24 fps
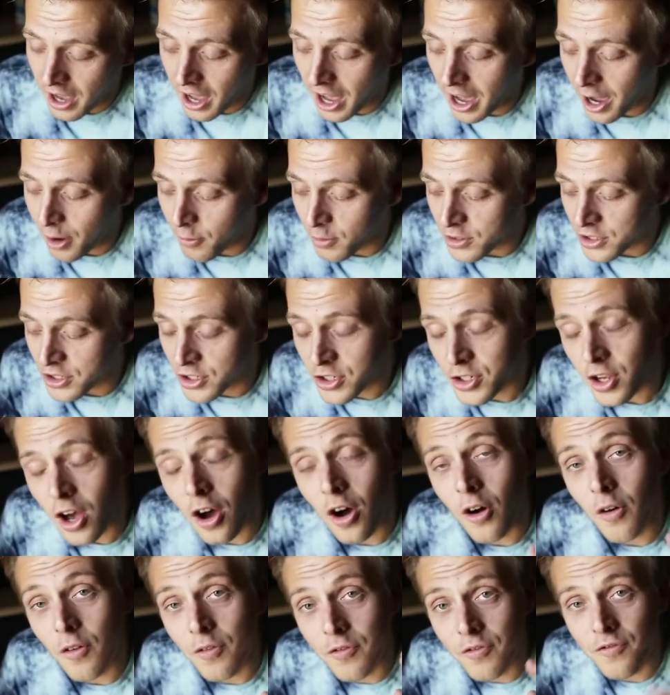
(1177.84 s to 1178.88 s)
I was
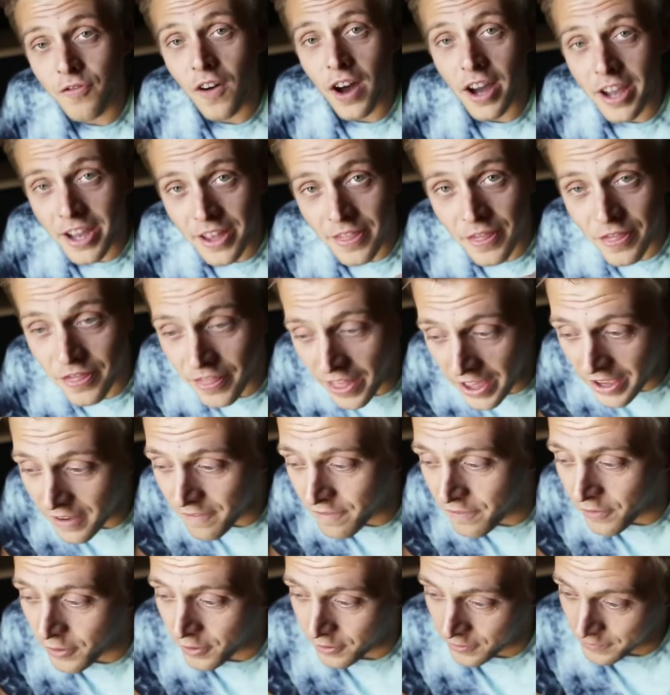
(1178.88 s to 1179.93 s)
so fucking
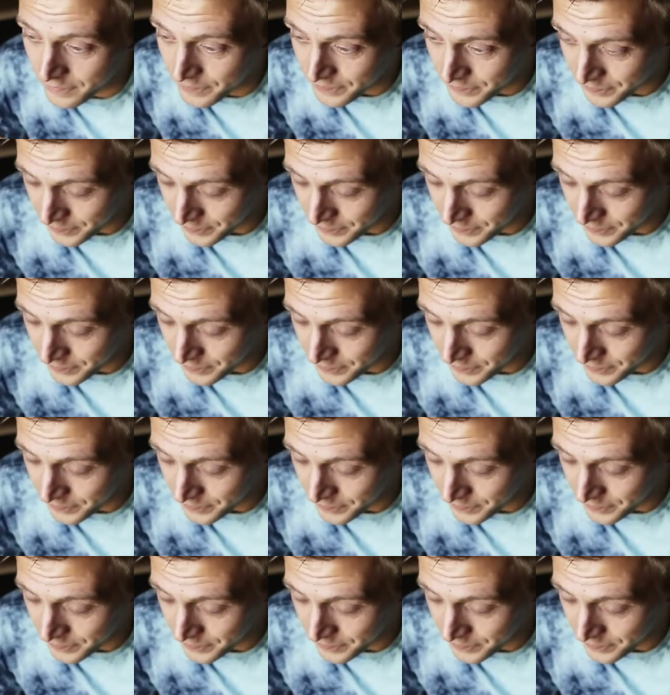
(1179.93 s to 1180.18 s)
thankful.